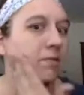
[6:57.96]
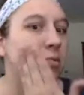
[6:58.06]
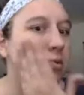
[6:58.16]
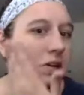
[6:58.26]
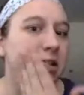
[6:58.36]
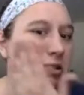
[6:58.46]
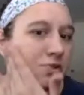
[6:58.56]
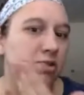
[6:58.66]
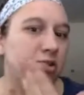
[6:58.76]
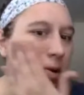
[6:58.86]
Even when I
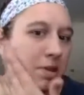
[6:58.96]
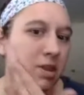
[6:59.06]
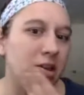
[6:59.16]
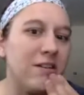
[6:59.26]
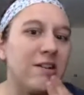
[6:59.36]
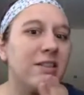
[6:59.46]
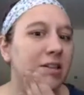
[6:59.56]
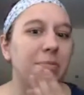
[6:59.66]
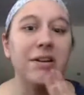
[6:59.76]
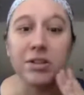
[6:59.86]
scrub it there,
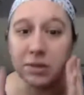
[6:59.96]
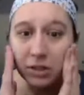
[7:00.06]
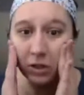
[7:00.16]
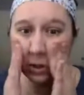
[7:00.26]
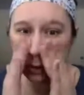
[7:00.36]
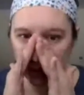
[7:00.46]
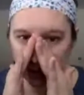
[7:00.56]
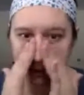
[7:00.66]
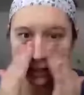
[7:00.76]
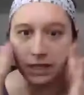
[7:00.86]
that's about as good as it's
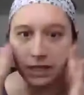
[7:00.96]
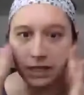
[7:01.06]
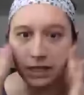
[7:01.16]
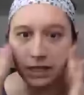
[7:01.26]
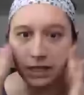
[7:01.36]
going to get.